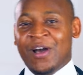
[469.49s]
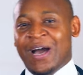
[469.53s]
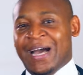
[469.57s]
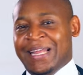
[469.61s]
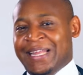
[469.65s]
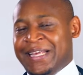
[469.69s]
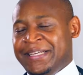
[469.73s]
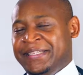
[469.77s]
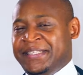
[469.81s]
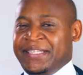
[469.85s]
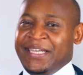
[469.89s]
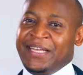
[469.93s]

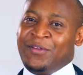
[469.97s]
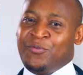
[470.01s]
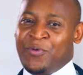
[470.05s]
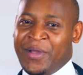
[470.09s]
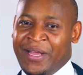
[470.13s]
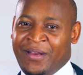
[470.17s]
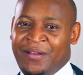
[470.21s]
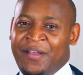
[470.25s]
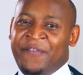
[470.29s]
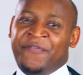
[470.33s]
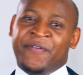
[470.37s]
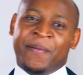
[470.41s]
And I said,
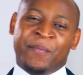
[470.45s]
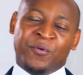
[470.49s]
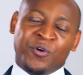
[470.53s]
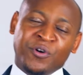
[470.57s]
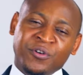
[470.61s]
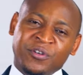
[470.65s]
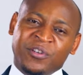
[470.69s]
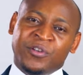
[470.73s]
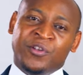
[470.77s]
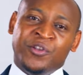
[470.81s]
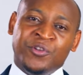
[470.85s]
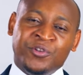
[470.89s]
well, if I'm
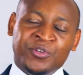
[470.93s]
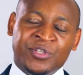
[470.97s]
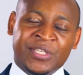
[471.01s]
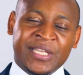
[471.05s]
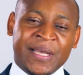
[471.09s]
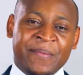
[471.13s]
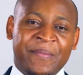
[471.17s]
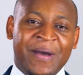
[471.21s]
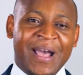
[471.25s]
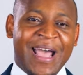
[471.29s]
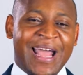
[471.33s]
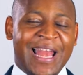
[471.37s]
going to introduce
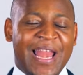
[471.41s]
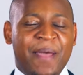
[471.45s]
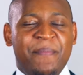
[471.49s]
him,